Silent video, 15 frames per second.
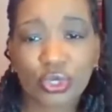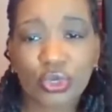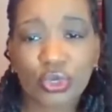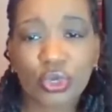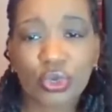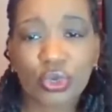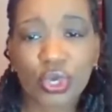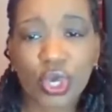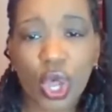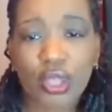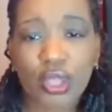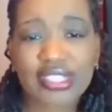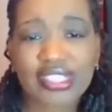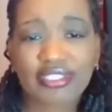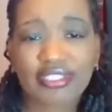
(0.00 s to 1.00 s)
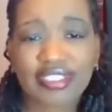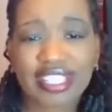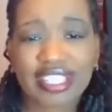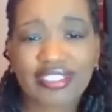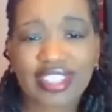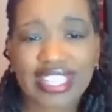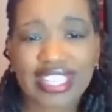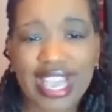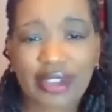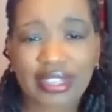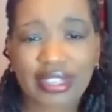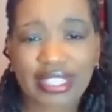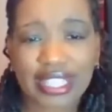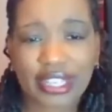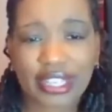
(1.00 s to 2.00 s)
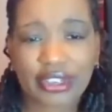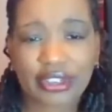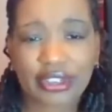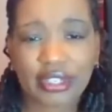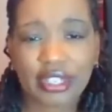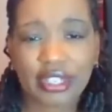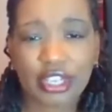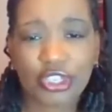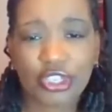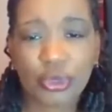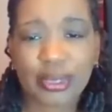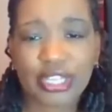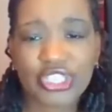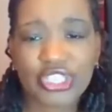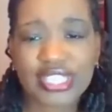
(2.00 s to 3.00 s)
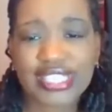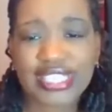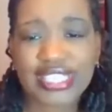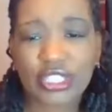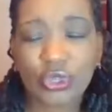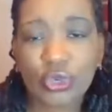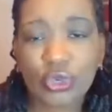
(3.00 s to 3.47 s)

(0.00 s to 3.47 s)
Google cost of living calculator. You want to just